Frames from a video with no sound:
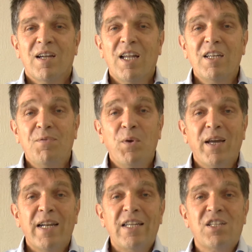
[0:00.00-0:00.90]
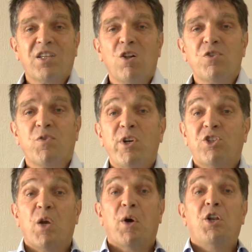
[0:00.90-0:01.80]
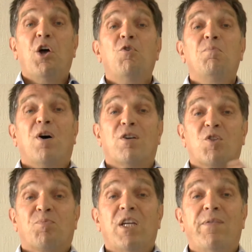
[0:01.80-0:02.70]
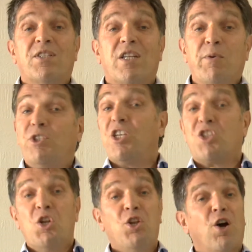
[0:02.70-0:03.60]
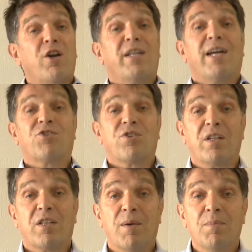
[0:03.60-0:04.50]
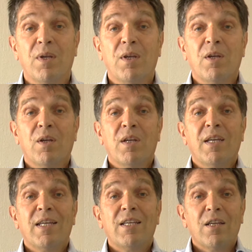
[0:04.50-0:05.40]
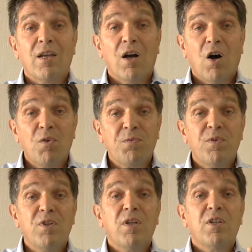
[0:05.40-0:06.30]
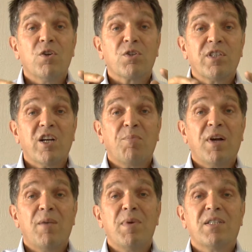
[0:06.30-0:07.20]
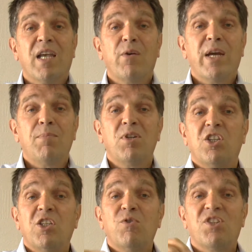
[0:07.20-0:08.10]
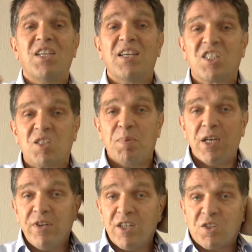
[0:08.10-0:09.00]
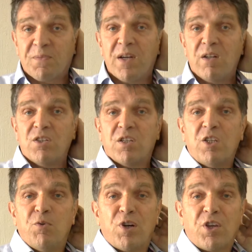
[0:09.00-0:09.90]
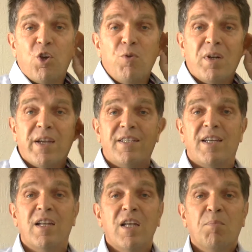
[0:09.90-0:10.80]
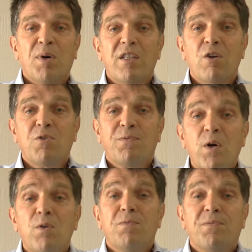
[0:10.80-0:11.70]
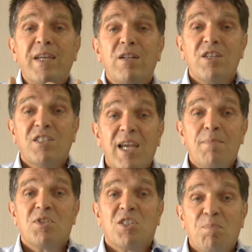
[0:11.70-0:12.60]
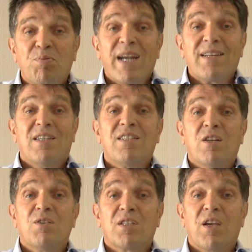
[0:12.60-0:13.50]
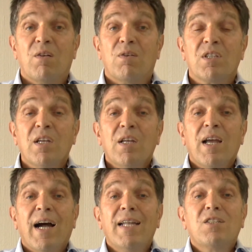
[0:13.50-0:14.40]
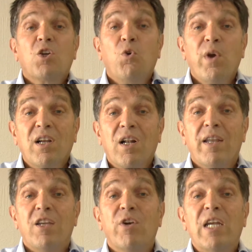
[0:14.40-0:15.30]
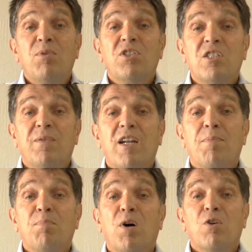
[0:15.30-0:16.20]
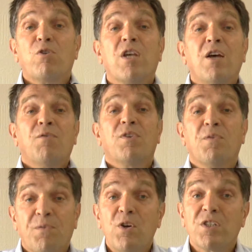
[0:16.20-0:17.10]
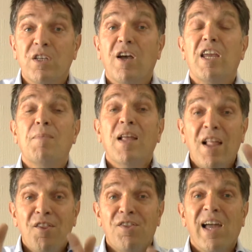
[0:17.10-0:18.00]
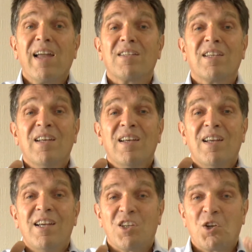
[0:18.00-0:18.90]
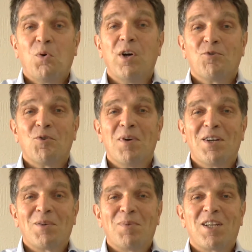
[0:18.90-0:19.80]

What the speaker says: And if you had any skills for which there were no models previously, you were just not a natural at them, often your cerebellum is now able to use the experience files that you had accumulated by those failed attempts to practice those skills. And quickly you're able to develop models for the first time. That is a quite remarkable